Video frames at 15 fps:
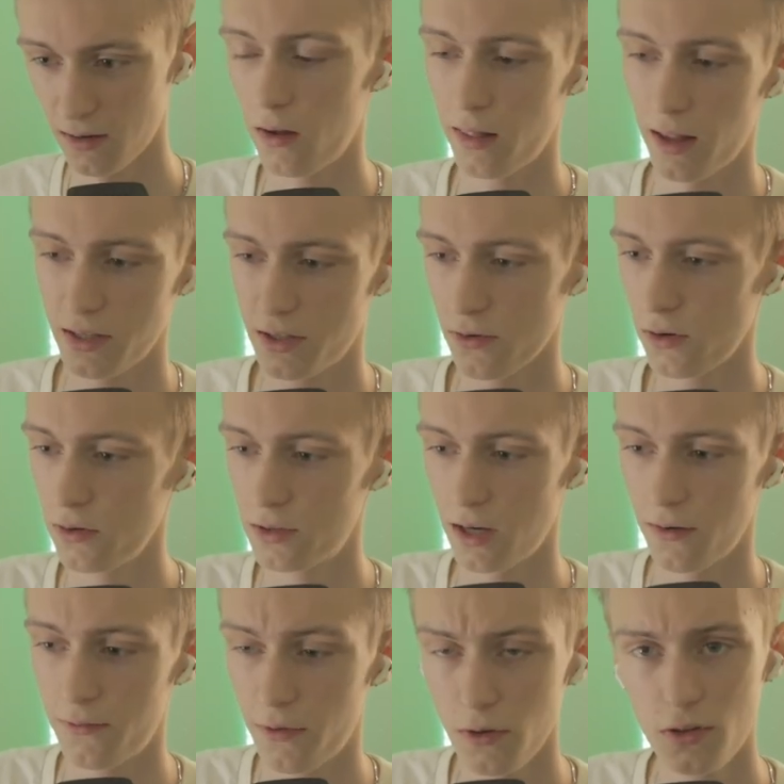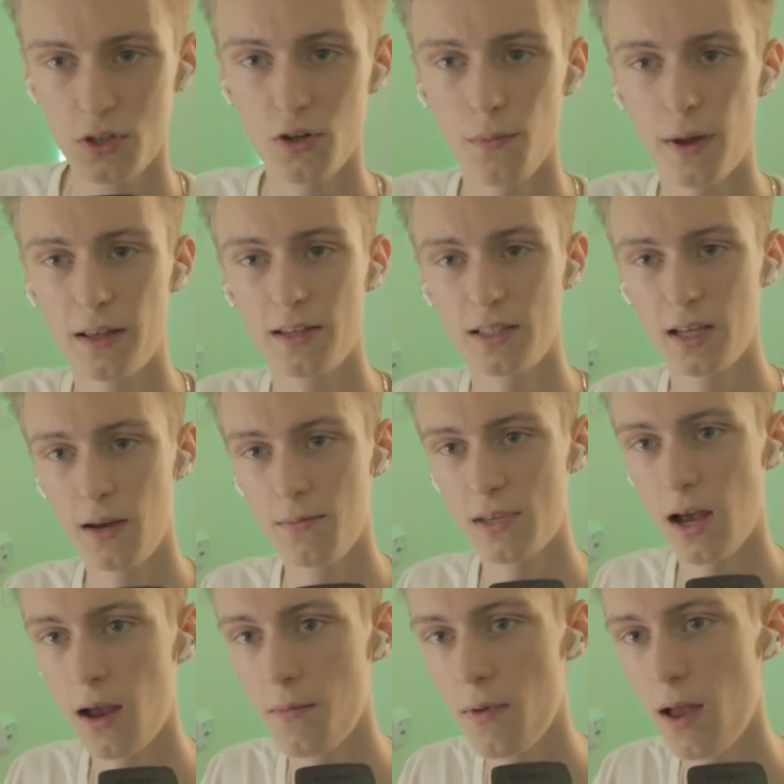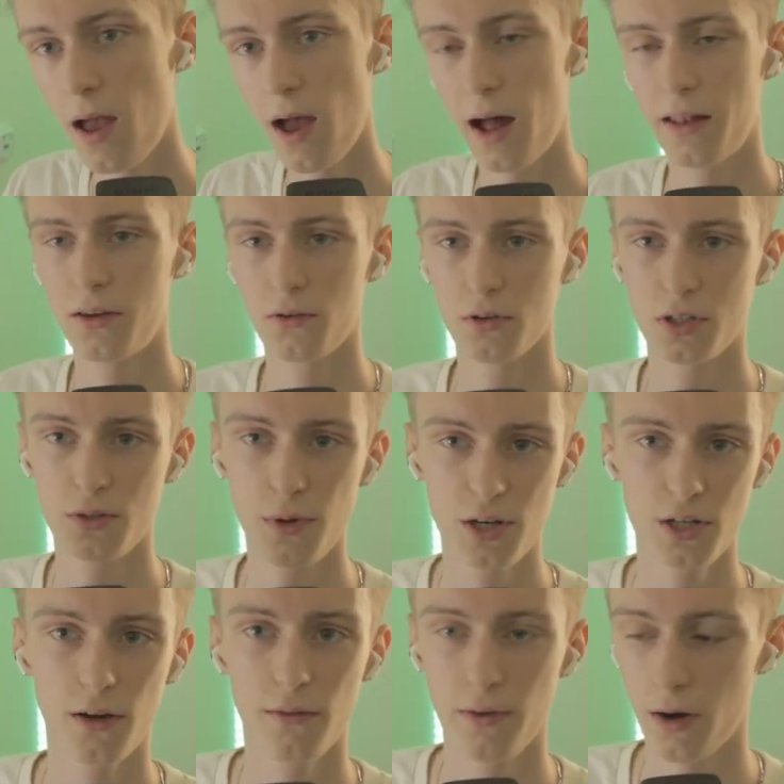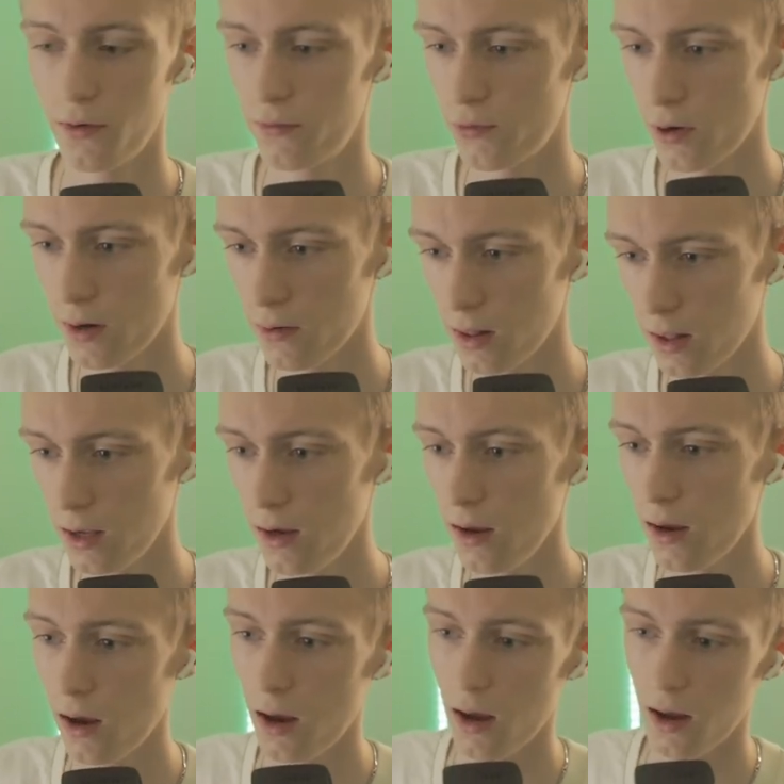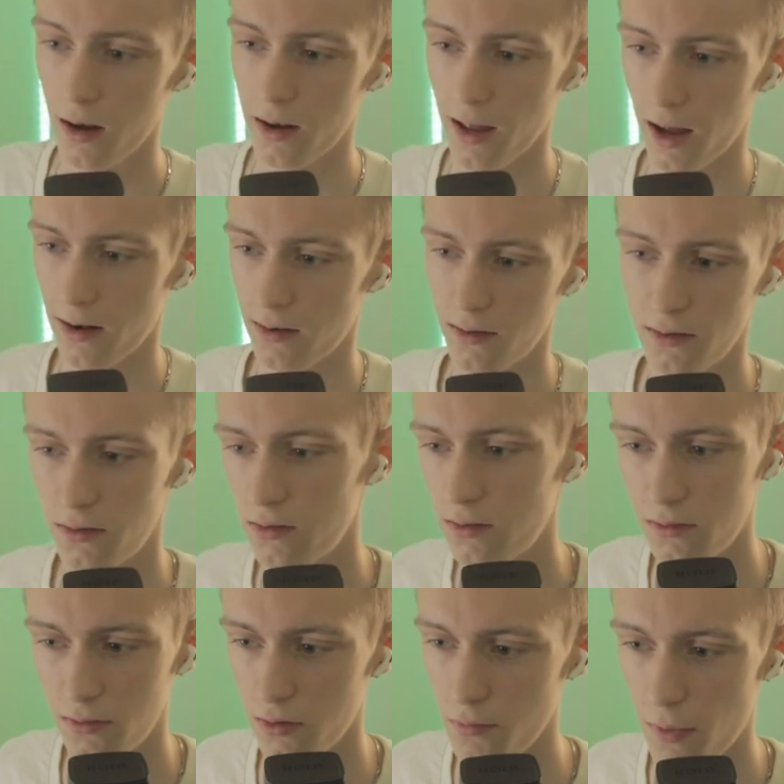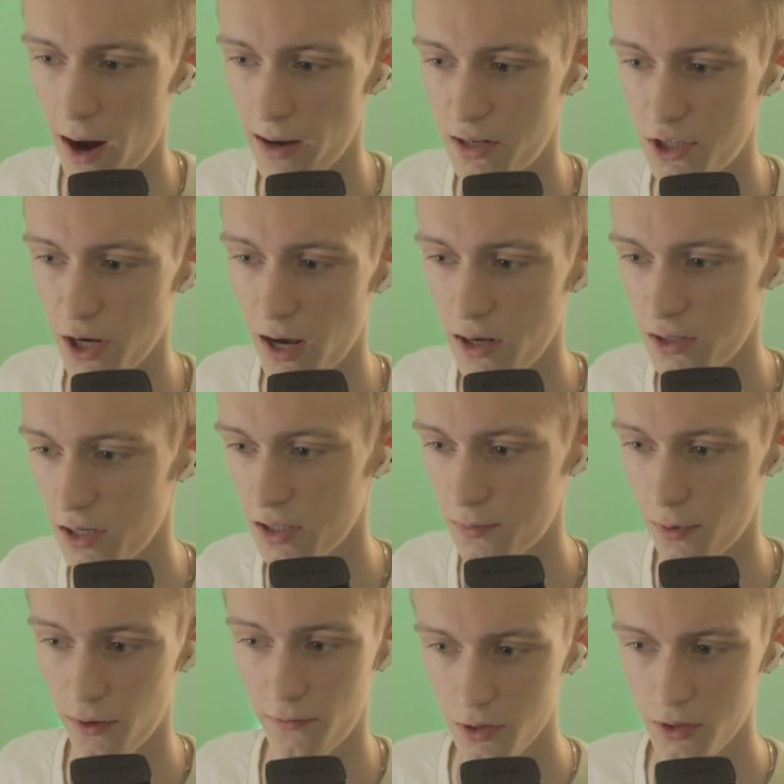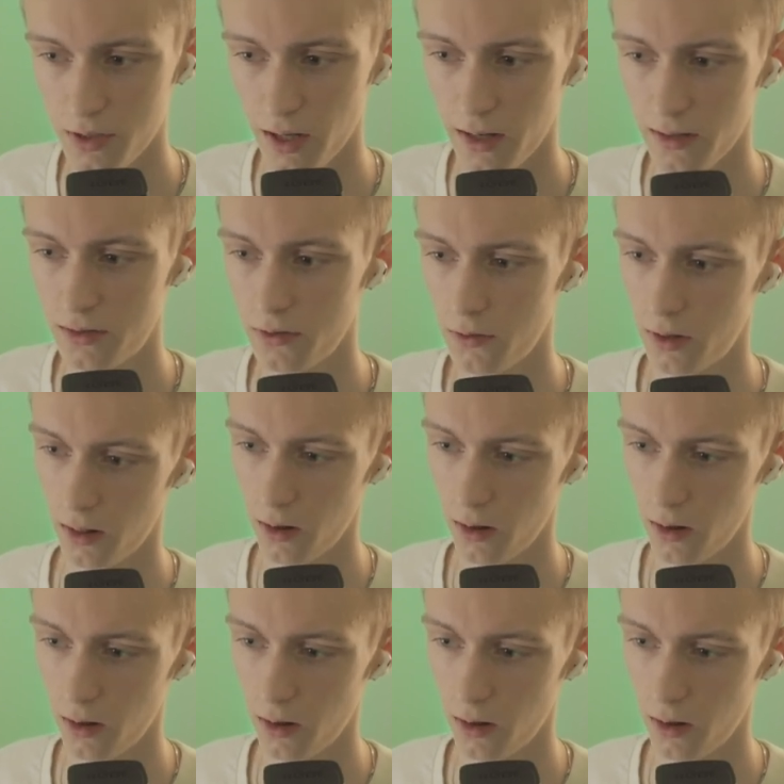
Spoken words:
Unless you're using Photoshop at the same time and you're switching very frequently, then you might change this, but just set it to the